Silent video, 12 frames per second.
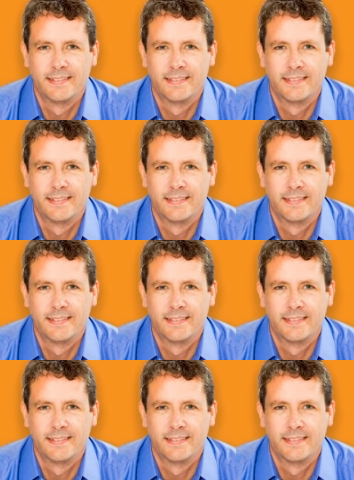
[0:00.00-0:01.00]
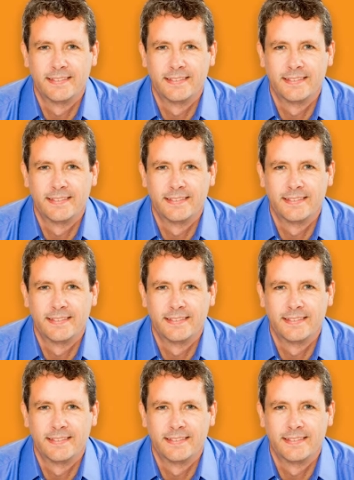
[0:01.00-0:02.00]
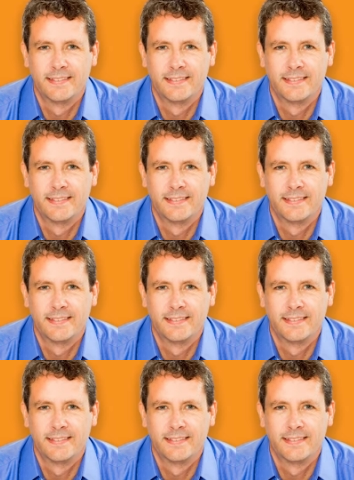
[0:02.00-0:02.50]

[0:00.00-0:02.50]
This is a still picture; no speech is visible.